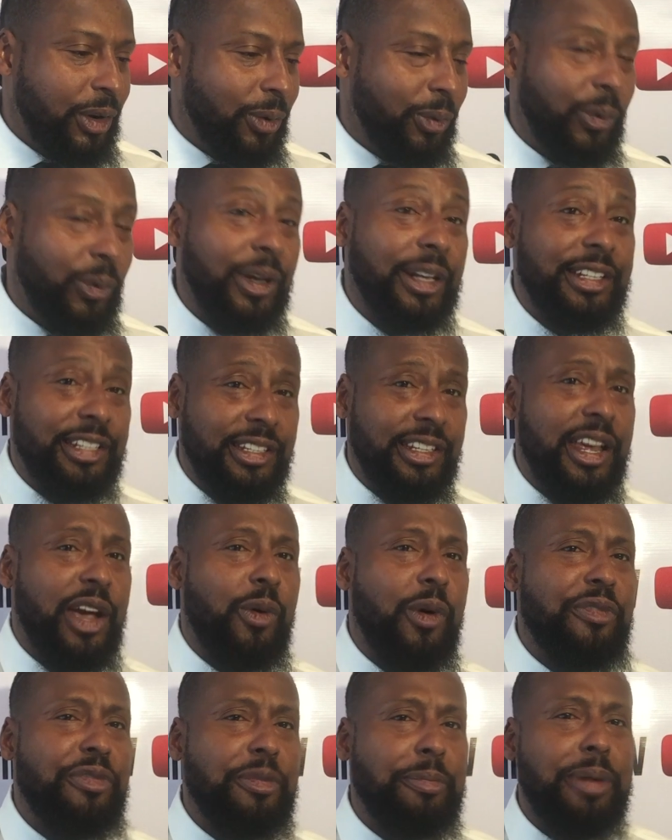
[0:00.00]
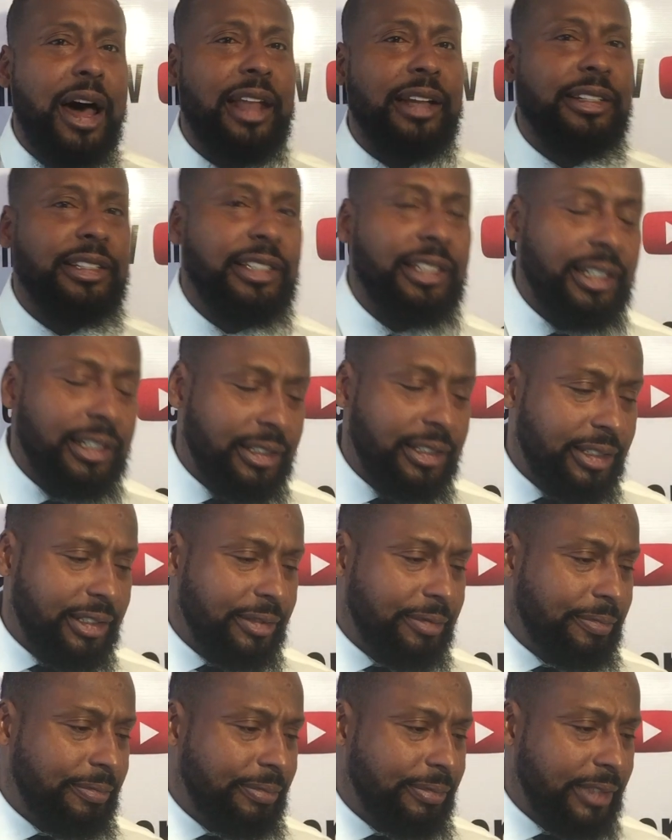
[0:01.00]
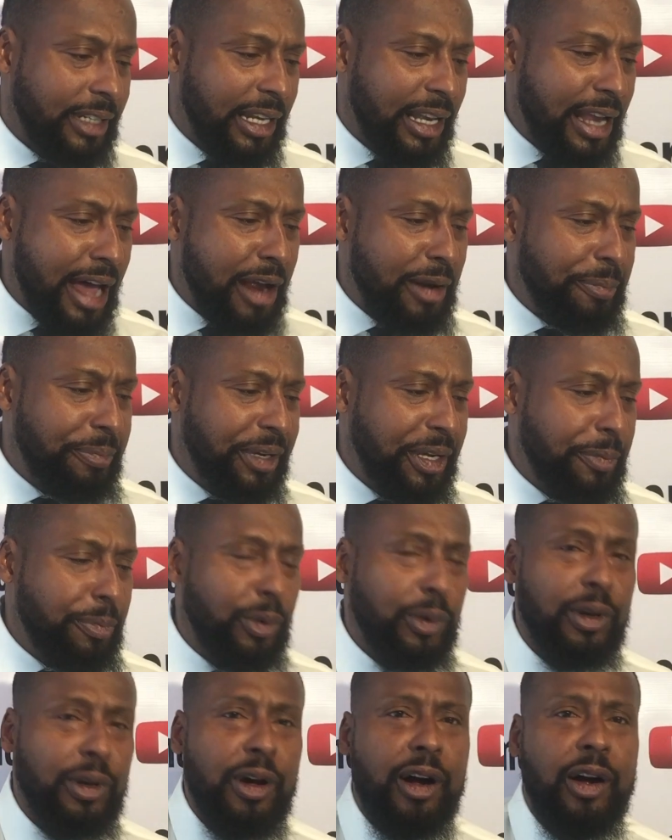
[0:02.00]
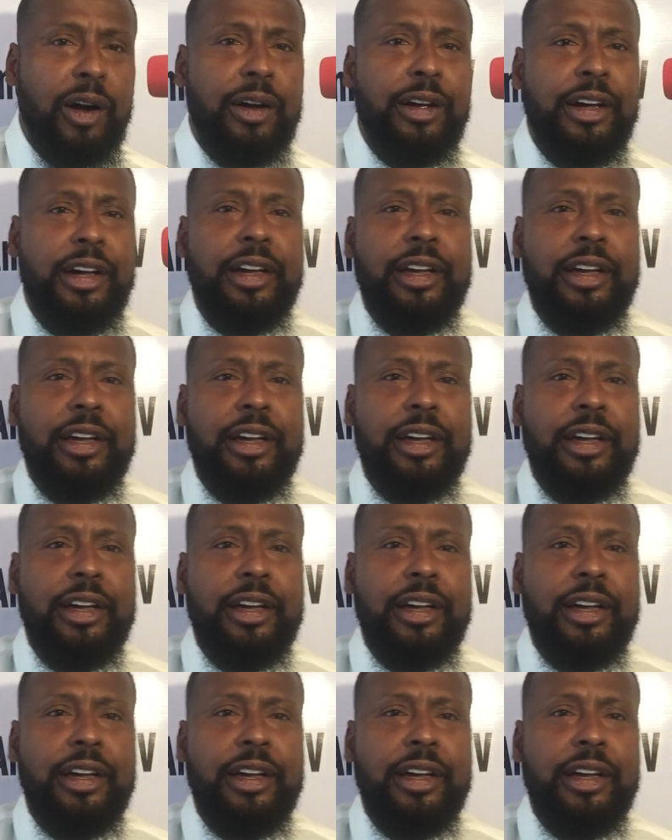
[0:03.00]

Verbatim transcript: really stay away from politics. A lot of people are,